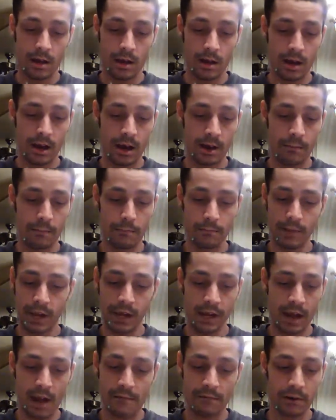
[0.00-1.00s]
Uh,
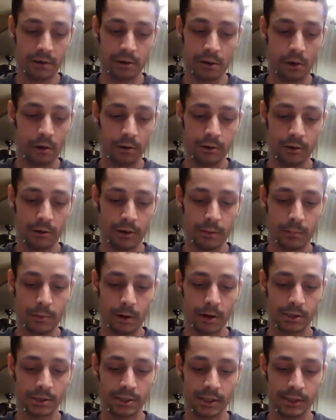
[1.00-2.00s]
he never told her in
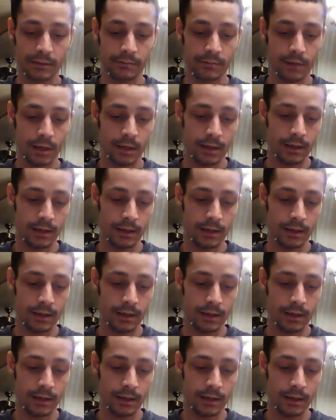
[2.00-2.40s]
person,